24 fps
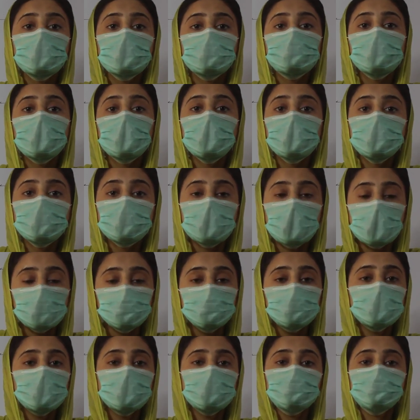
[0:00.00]
the
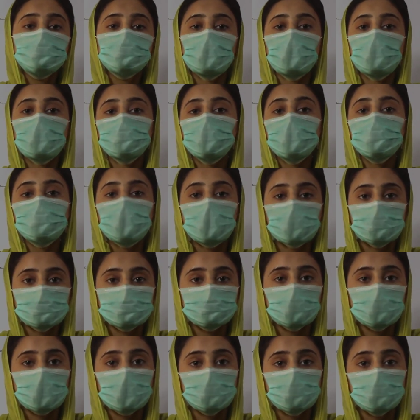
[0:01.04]
inhabitants of the
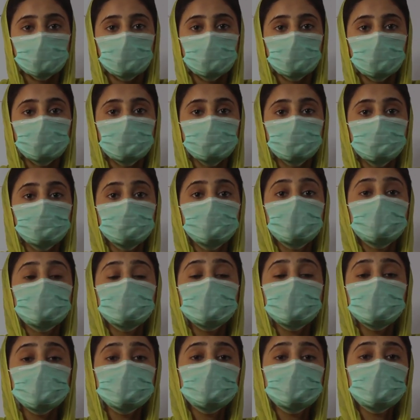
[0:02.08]
Pakistan, the
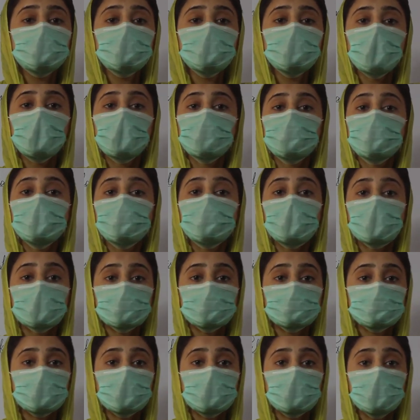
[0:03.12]
citizen of the
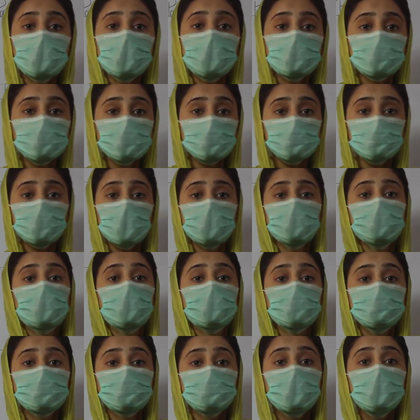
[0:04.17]
Pakistan like you and
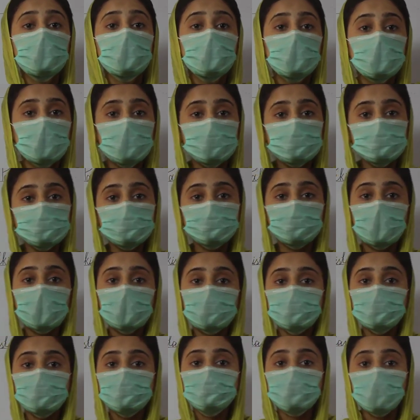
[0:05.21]
I. Its
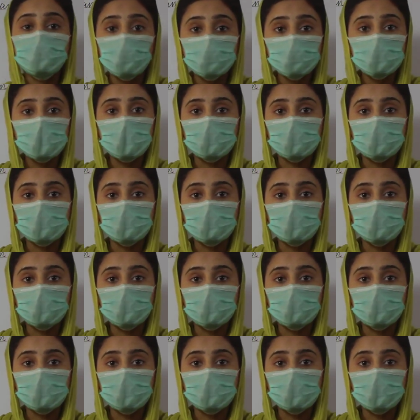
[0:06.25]
effect is on